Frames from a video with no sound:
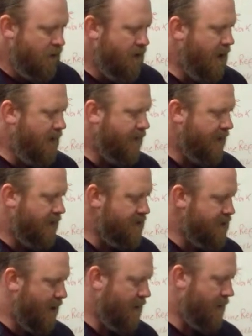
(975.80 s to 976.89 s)
you get everything
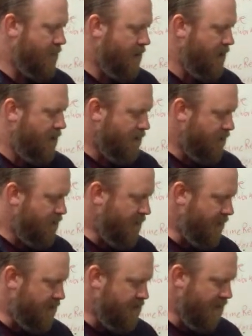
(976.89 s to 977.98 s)
set up, you get all your
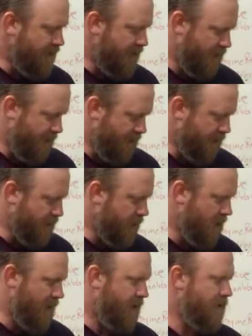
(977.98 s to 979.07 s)
fittings and everything in your
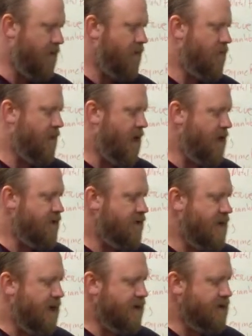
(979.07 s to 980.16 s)
plan for the
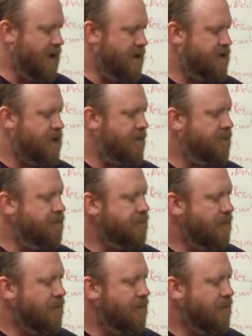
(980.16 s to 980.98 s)
hydrostatic test,